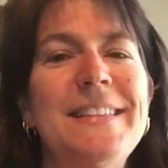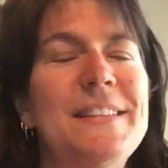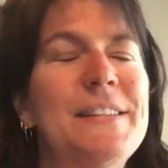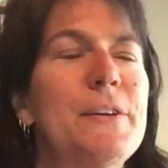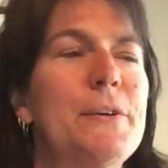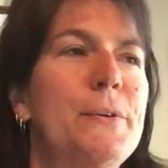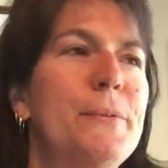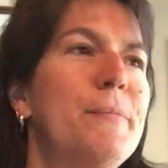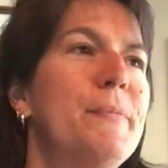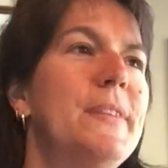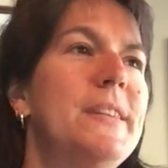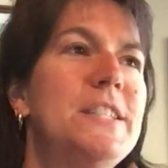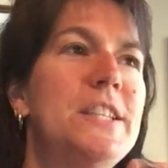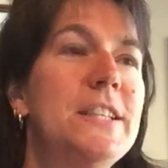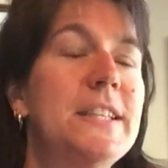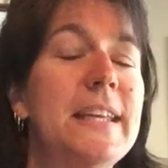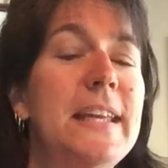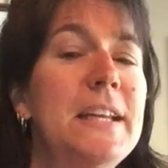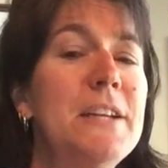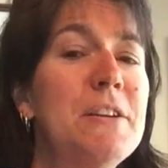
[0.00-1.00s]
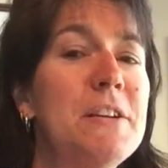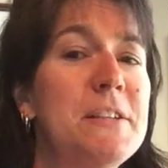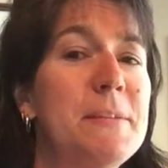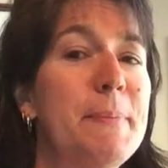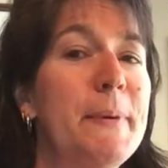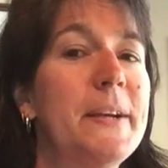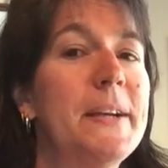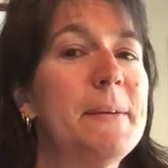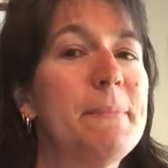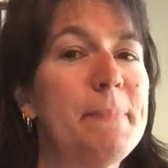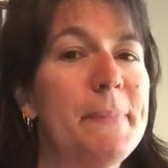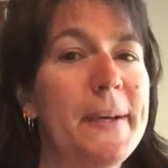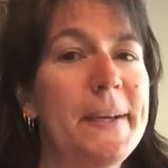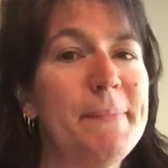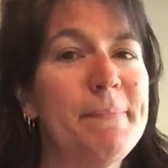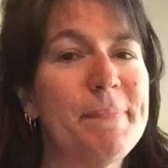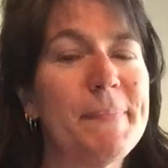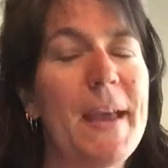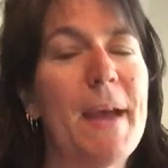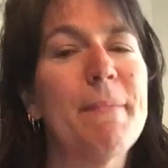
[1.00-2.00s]
So she's a kindred spirit,
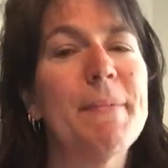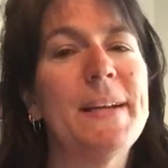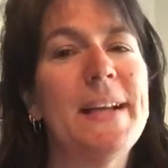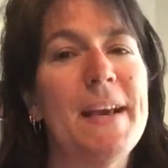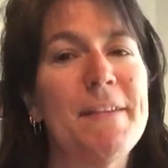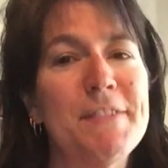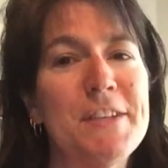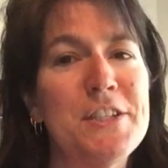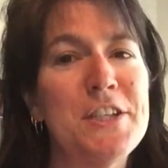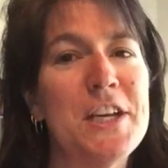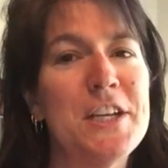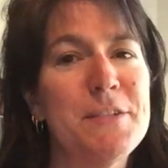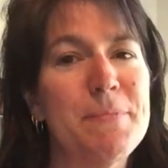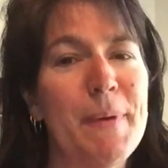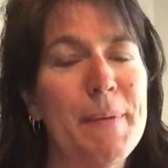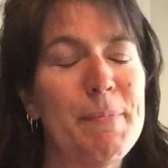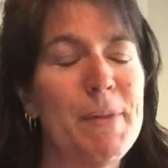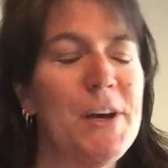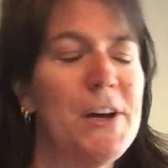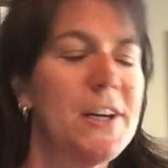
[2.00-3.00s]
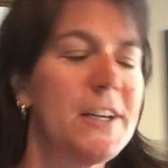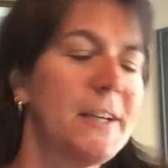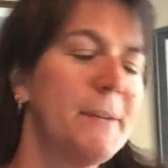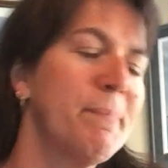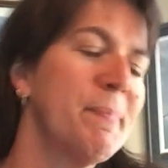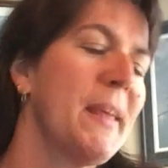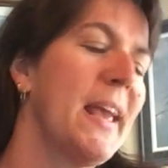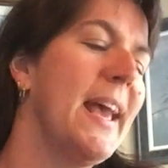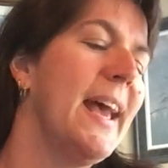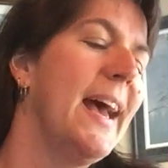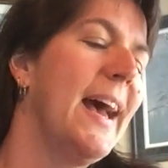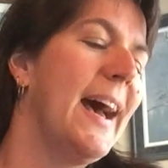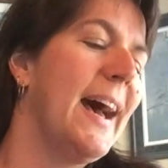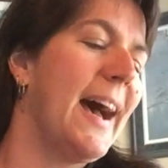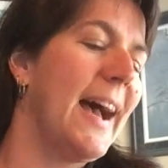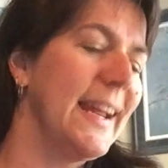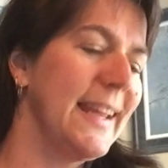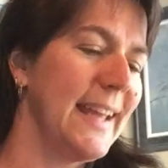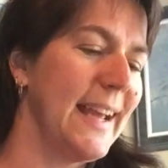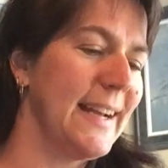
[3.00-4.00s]
but I'm going to have to change my blog.
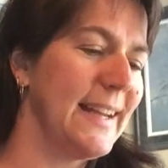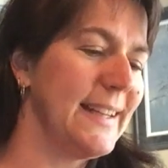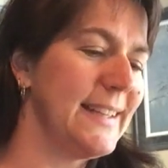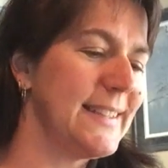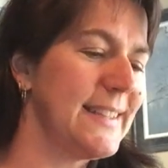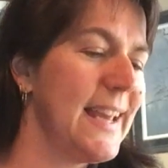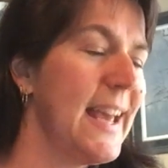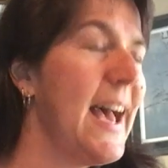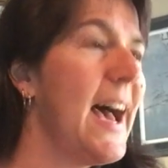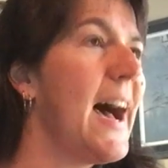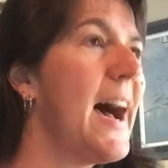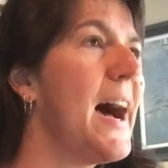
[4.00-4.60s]
I get it.